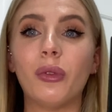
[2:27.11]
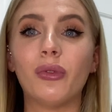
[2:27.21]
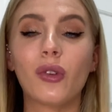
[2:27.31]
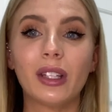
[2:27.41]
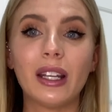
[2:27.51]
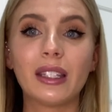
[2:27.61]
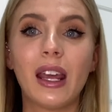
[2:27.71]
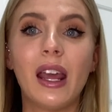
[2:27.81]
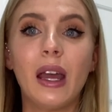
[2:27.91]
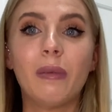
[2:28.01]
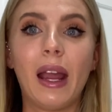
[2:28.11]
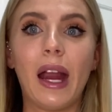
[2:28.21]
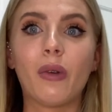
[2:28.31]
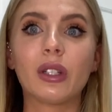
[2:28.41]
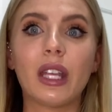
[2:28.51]
before this, my
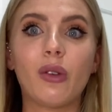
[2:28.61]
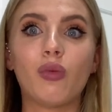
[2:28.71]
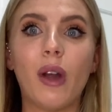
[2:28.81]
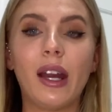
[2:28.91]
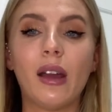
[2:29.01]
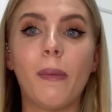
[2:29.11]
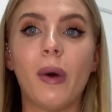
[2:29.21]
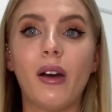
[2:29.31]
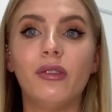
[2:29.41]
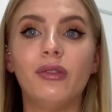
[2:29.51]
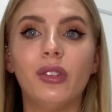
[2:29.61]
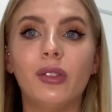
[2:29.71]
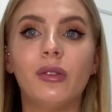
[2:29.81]
hair was like right above,